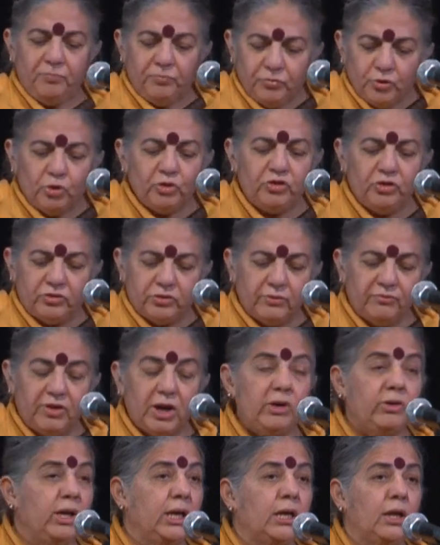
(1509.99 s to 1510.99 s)
not just a
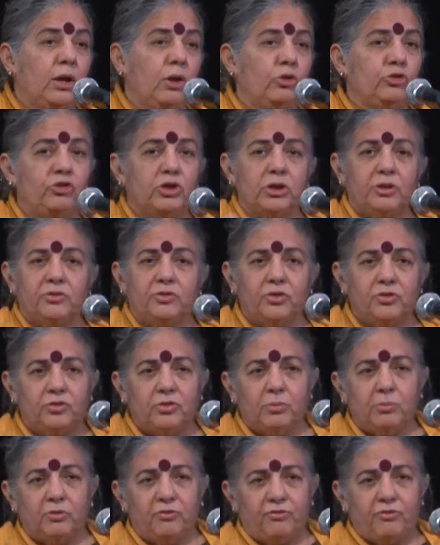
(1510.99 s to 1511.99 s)
very ecological
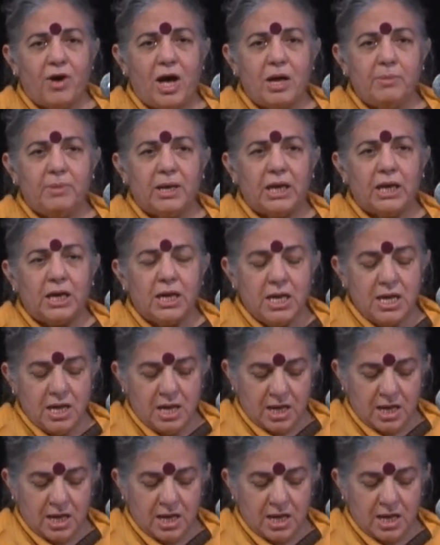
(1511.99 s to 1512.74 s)
system of farming.